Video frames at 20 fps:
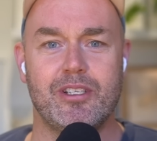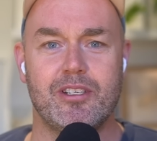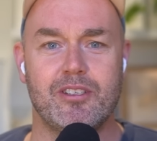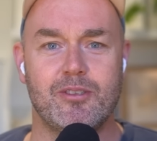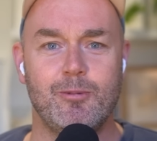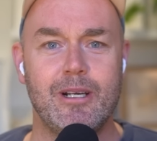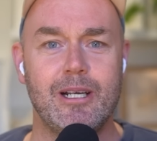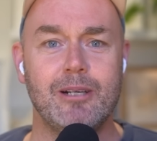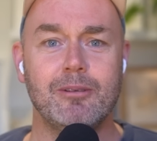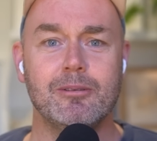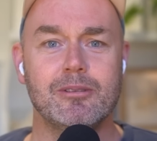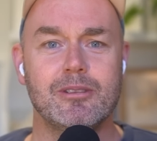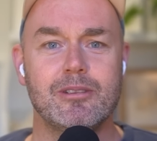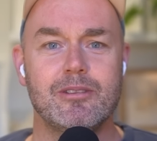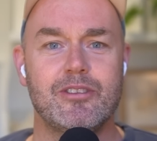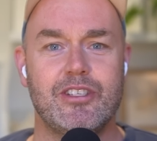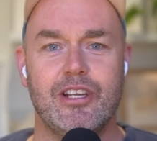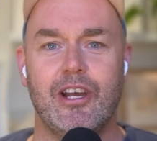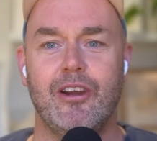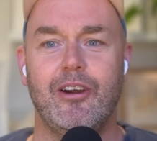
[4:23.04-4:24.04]
as well.
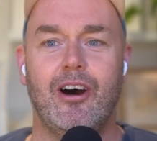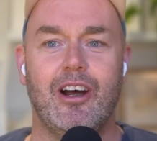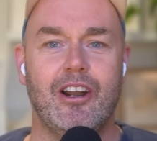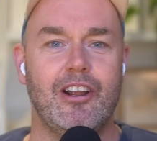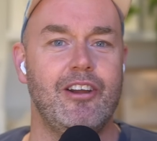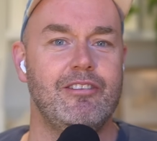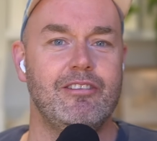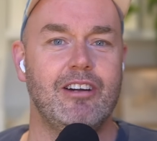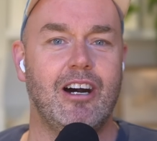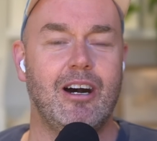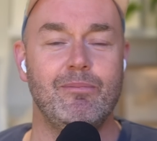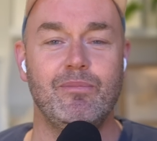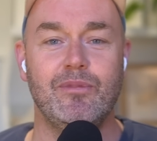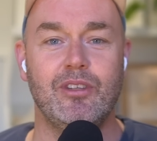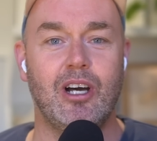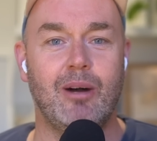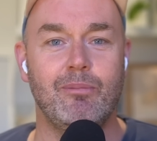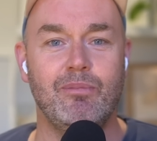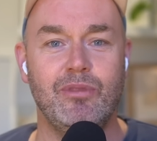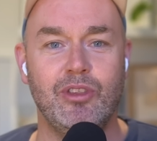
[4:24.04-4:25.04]
So
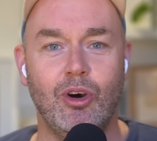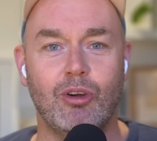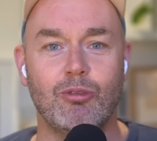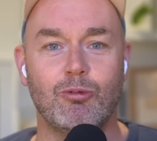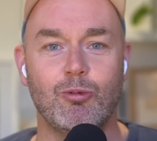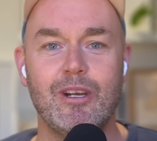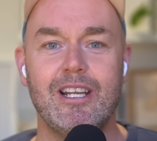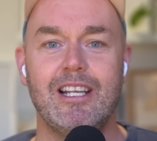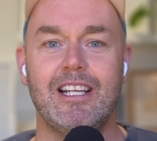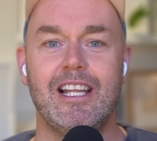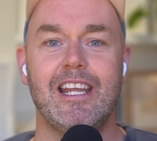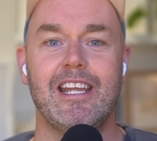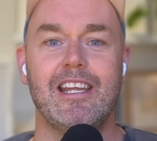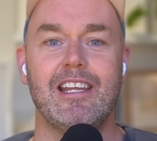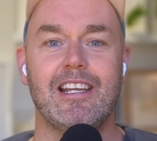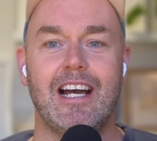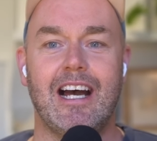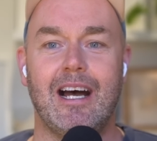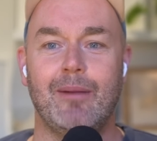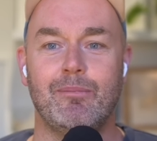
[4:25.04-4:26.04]
I'm not
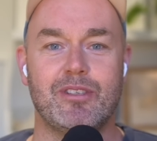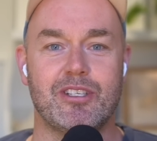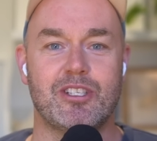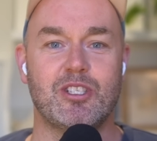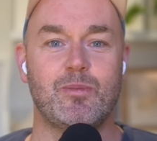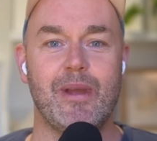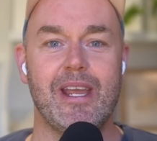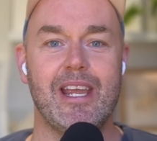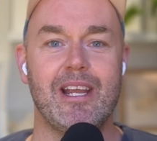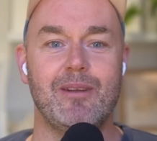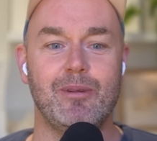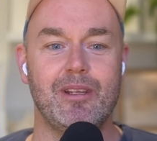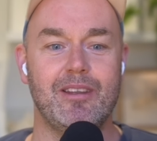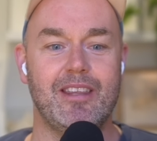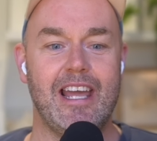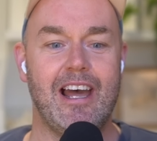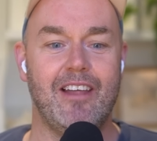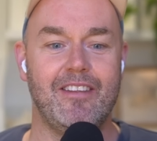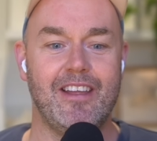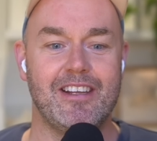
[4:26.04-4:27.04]
really up to speed with
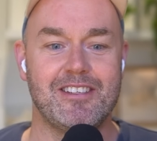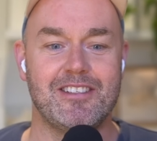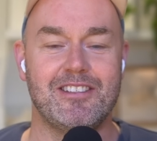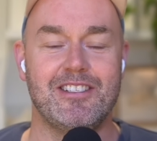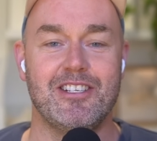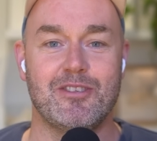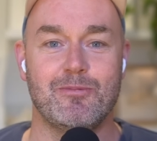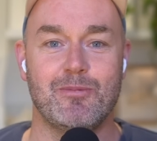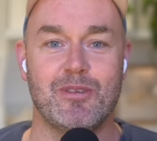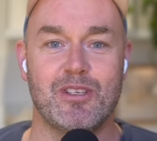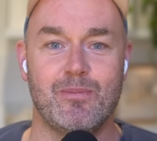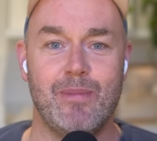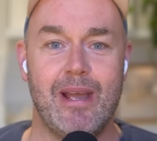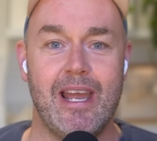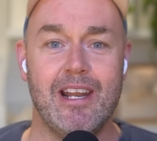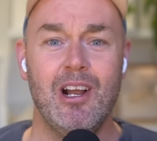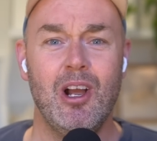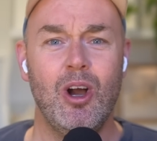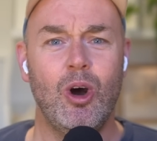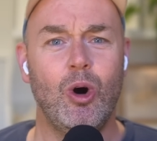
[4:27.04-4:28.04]
how that decision was
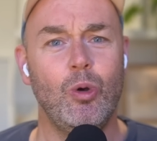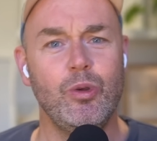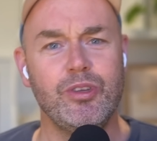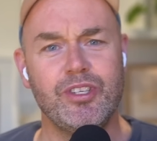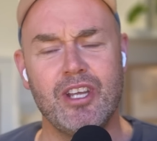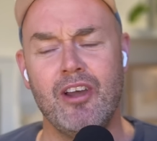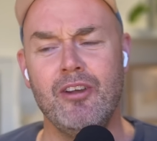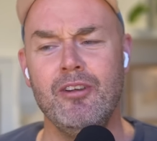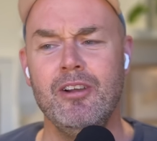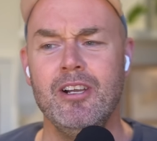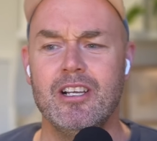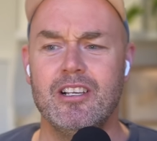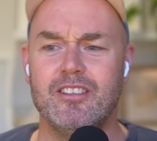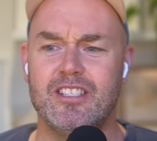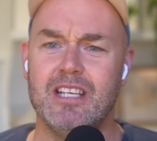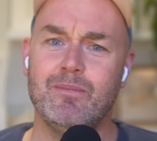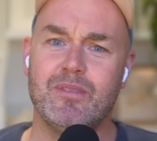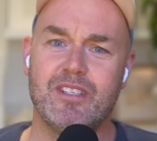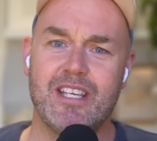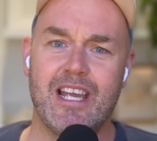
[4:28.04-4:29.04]
made. Also,
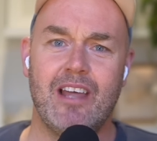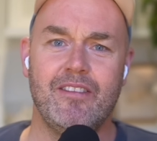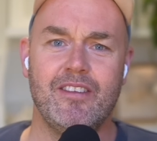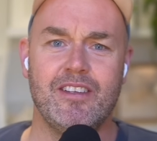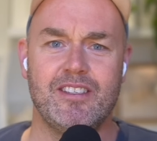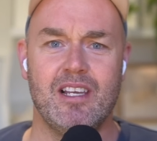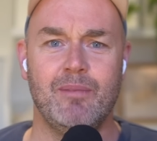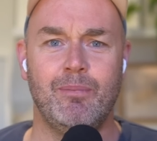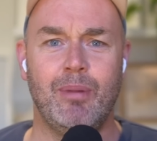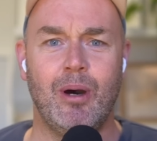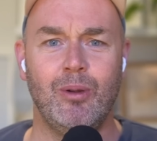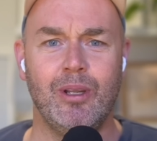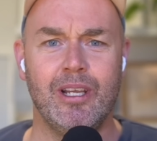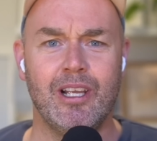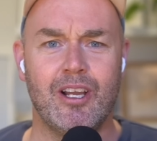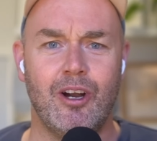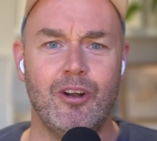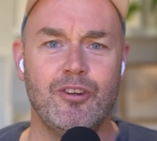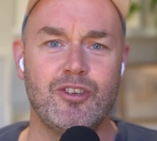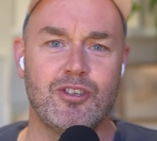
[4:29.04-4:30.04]
Tim Southey's their bowling
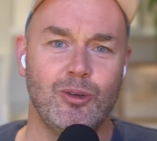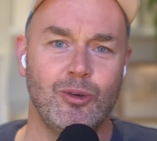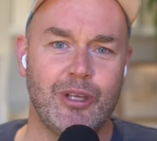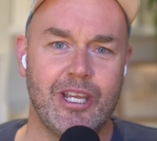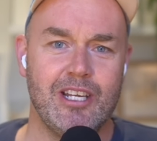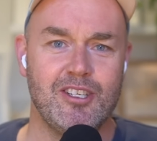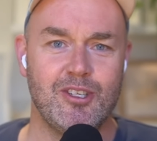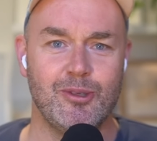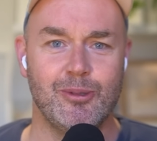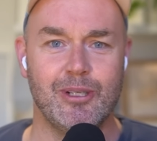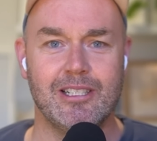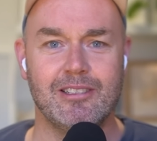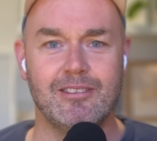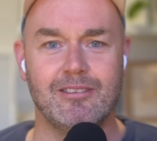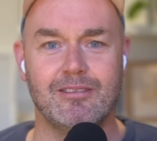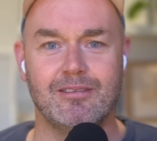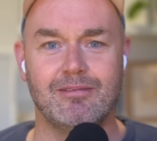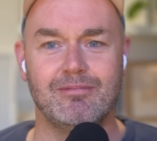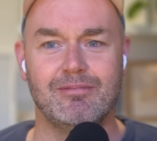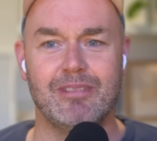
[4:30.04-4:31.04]
coach. Look into it.
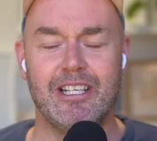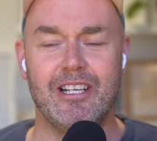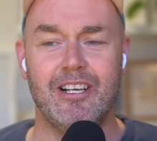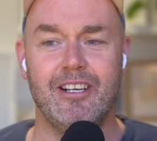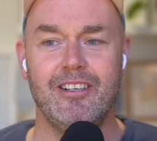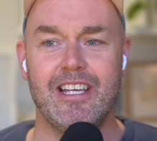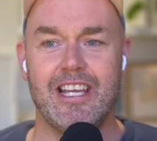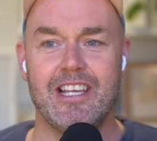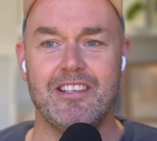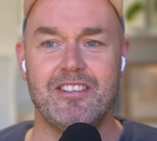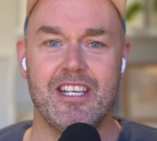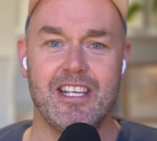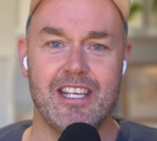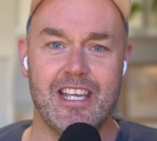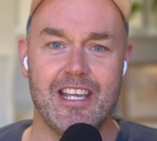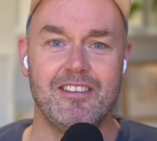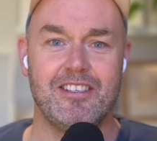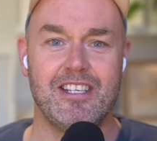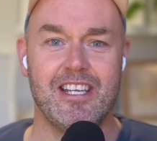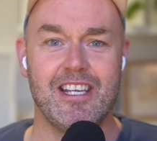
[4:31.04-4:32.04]
Is
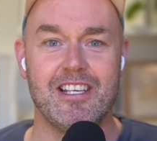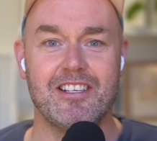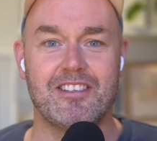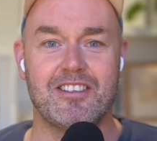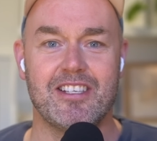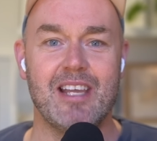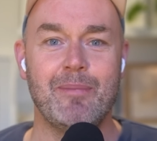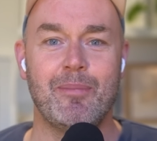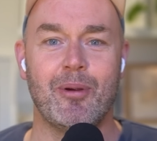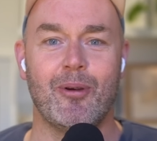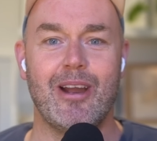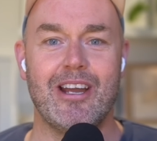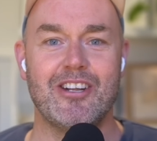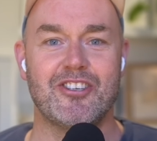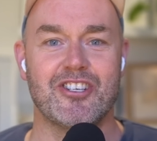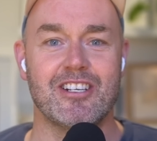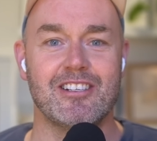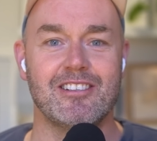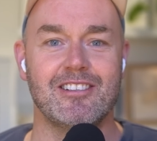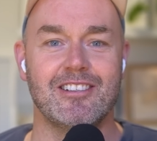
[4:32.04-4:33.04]
he a sleeper
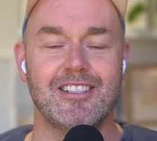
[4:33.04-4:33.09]
agent?